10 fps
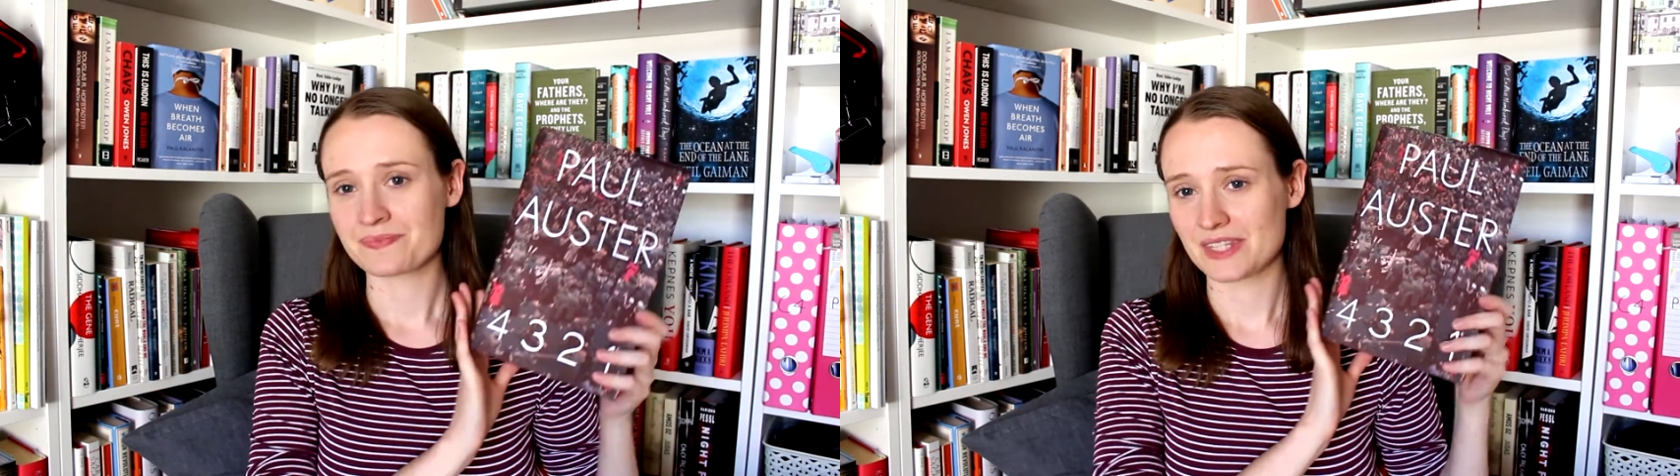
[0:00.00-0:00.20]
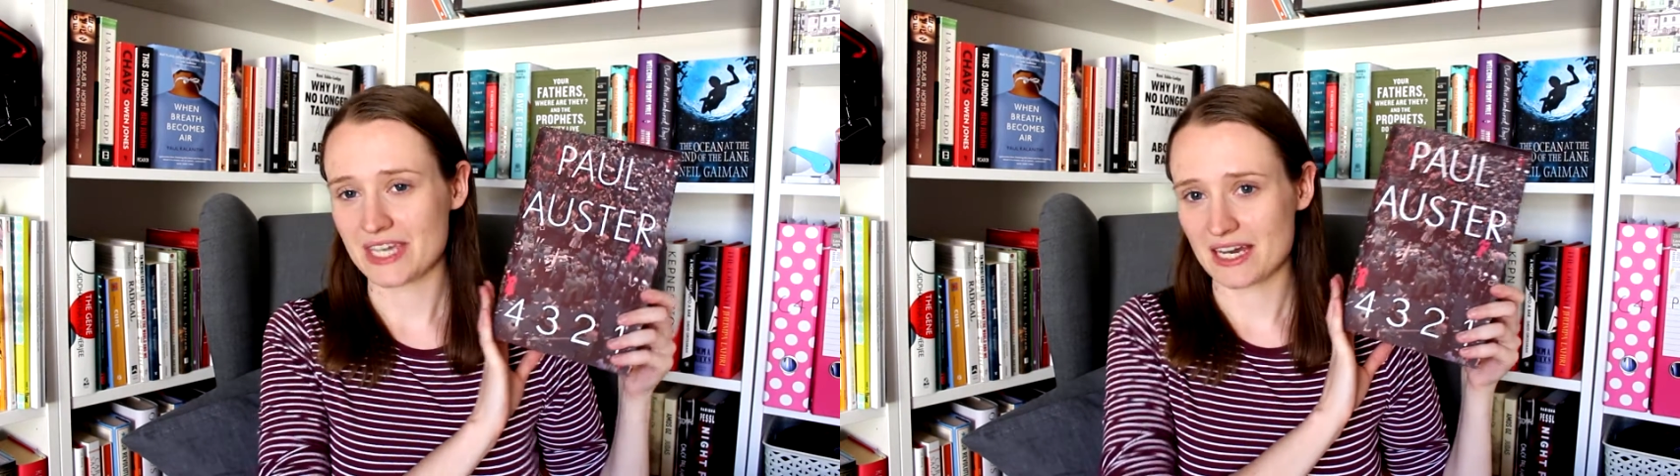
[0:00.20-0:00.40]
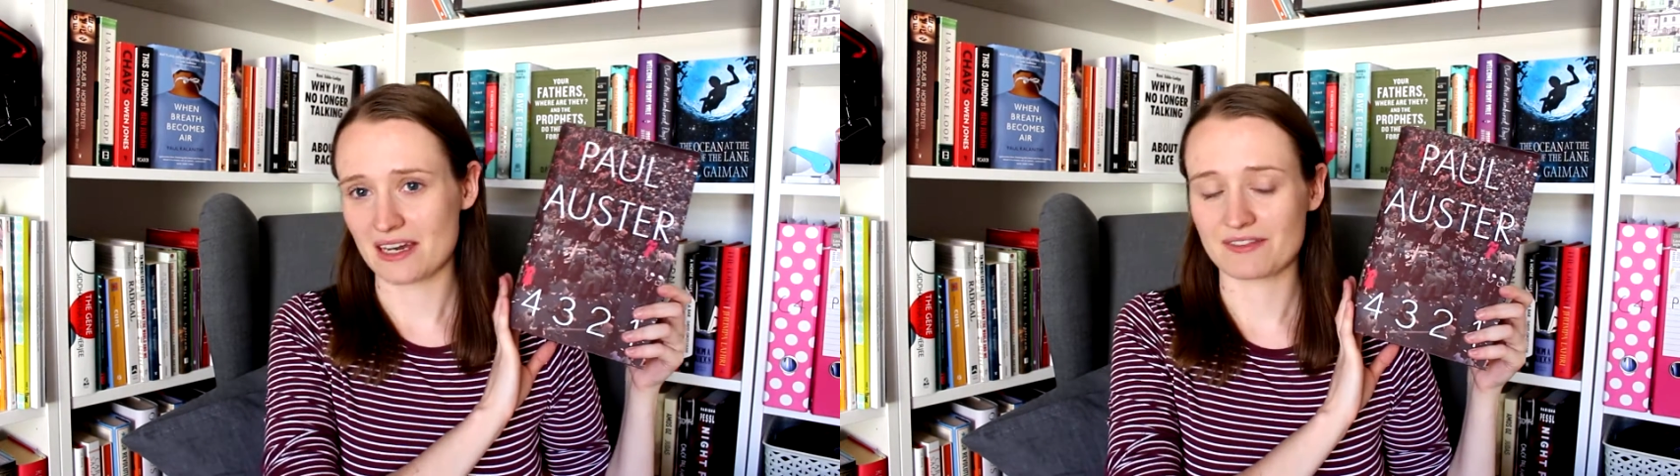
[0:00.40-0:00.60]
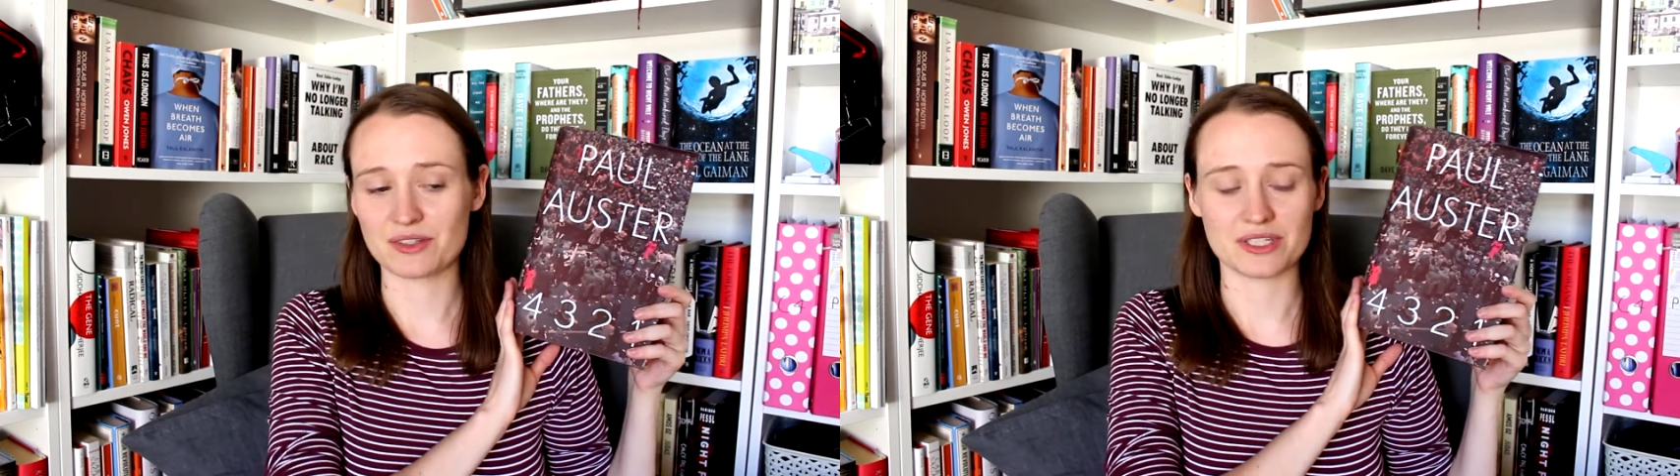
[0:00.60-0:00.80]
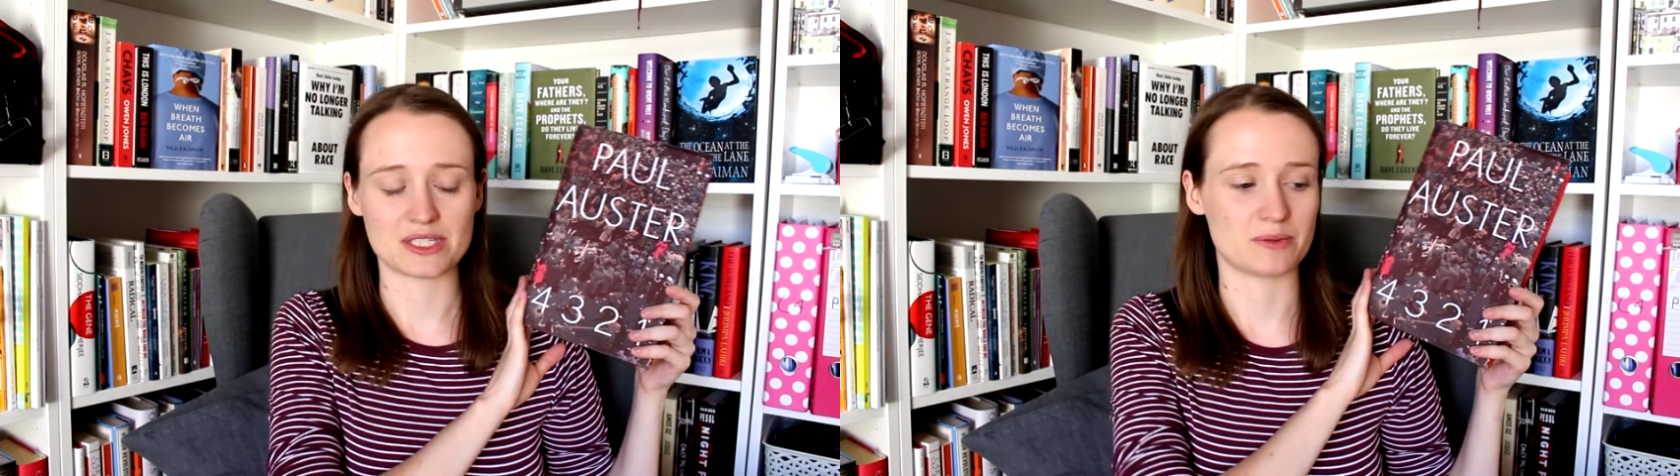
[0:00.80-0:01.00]
yeah I've
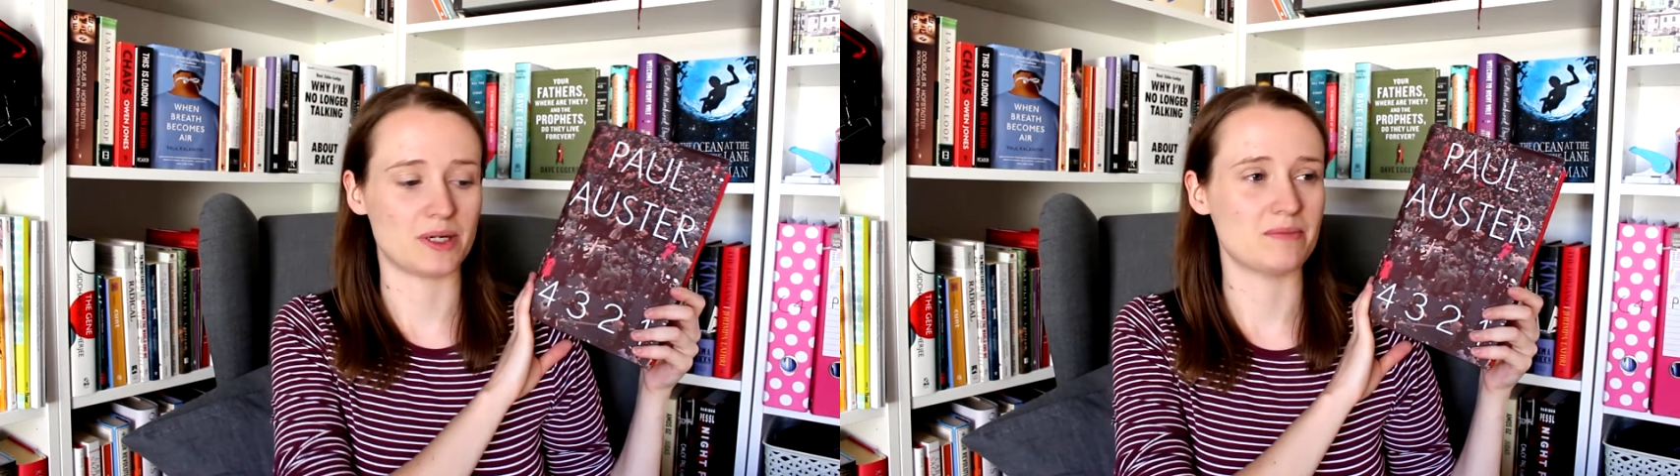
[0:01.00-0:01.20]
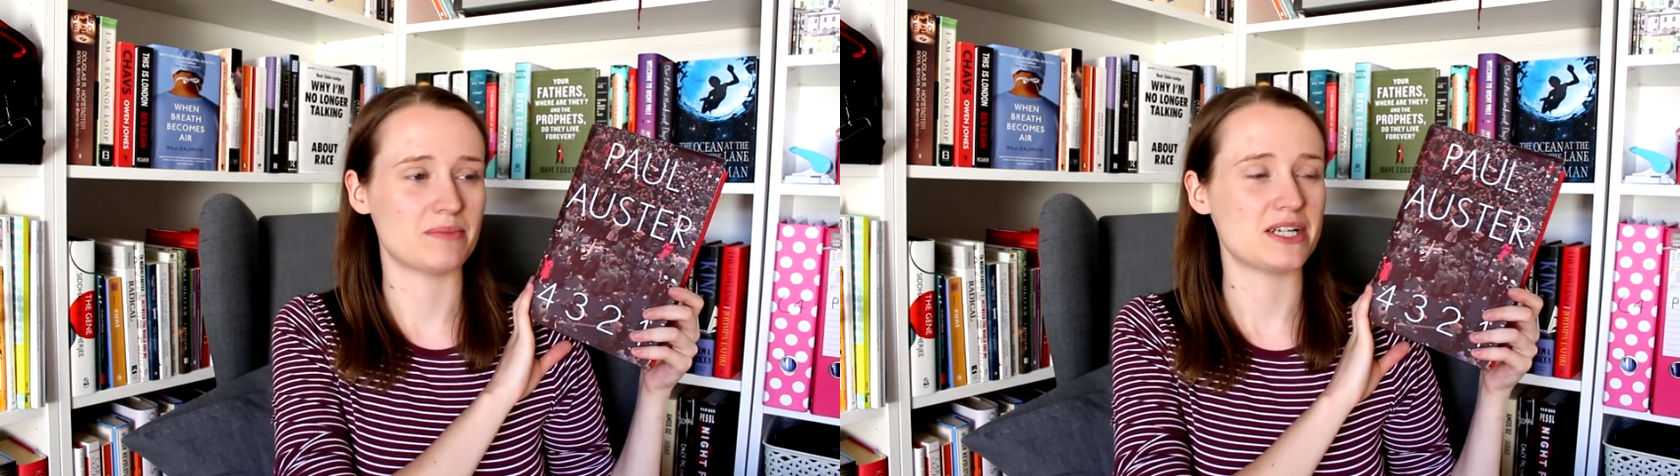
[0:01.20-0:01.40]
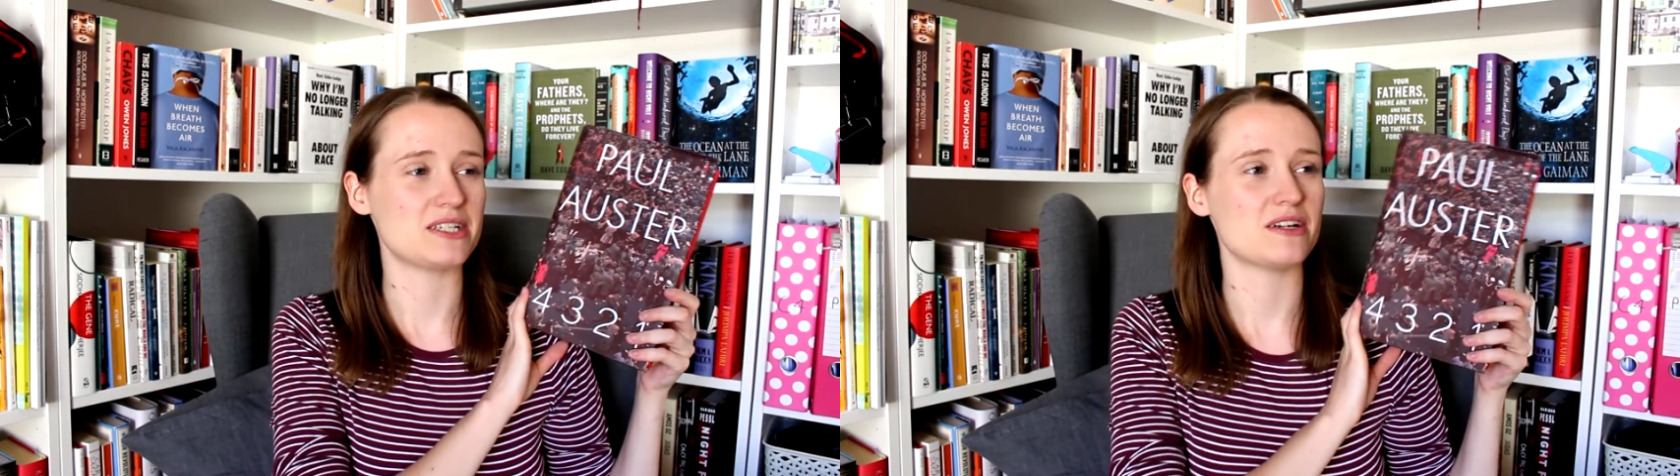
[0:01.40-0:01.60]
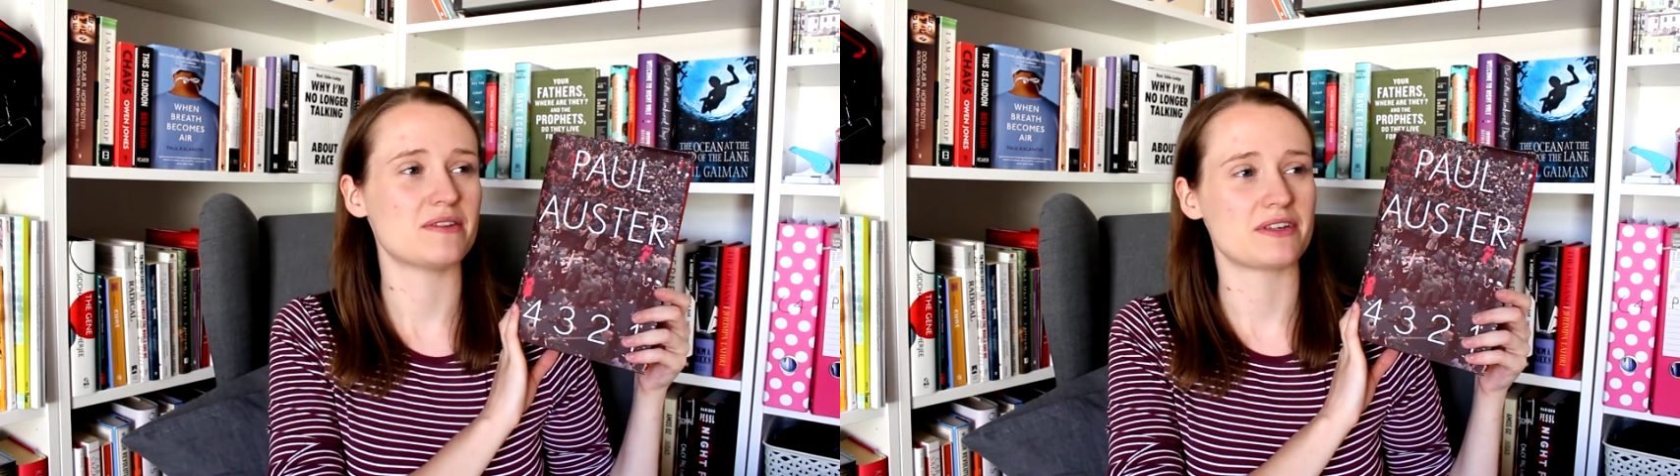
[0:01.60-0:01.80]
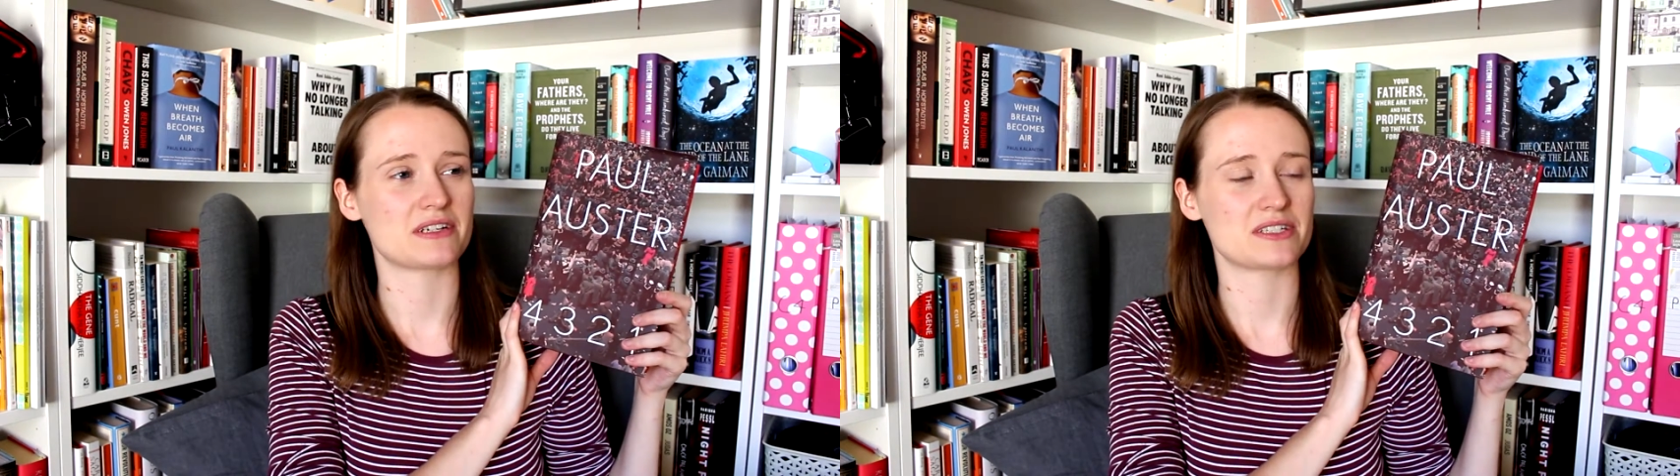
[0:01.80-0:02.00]
got this one I don't know
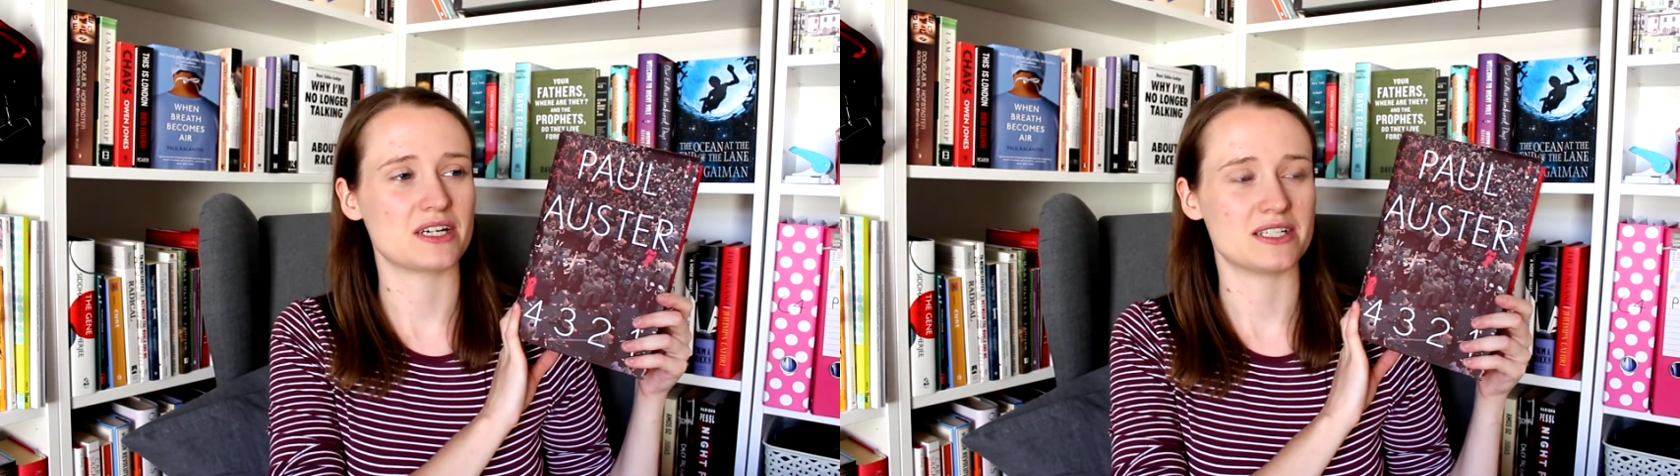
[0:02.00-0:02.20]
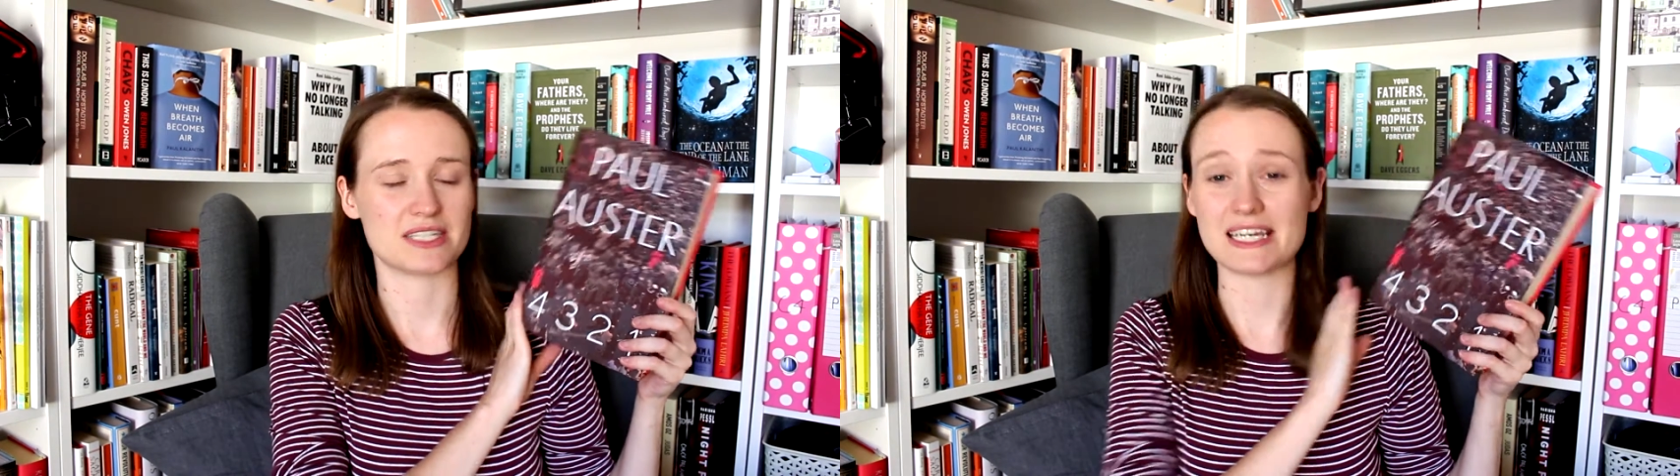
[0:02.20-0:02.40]
where I'll start